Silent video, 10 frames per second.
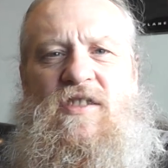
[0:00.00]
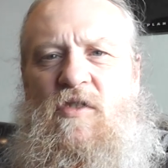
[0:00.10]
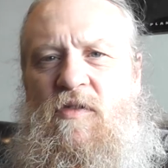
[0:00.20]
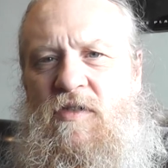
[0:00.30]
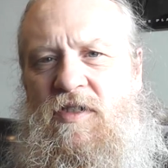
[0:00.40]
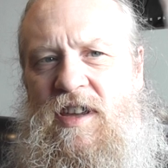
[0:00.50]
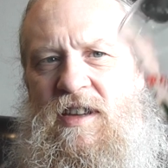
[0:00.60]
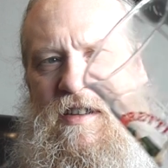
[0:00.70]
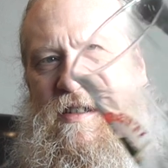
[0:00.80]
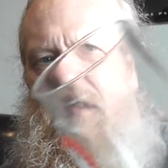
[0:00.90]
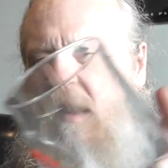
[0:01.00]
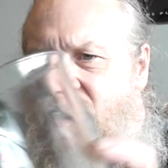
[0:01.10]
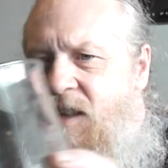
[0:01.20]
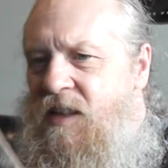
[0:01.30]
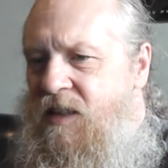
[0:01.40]
enough, I think.
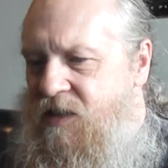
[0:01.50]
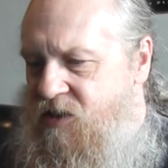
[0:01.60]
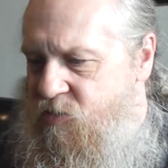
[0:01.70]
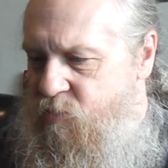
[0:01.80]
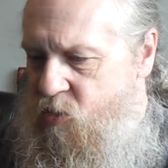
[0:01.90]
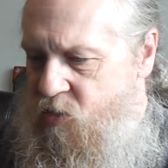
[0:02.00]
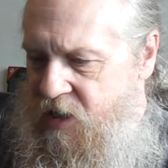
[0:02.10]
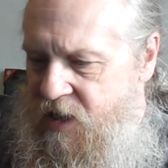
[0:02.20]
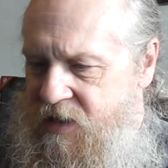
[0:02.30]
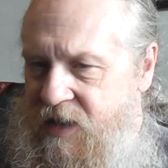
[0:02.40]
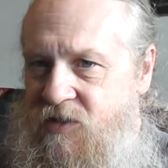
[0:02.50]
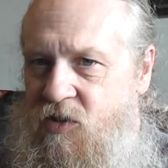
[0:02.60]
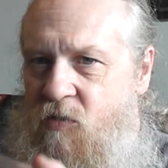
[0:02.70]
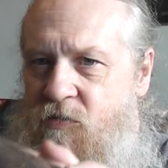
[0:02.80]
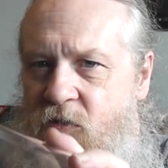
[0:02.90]
Let's just pour it in. Let's
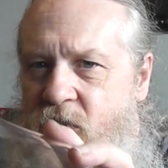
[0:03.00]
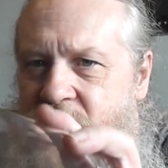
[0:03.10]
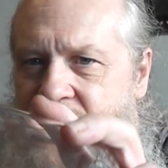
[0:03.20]
go for it.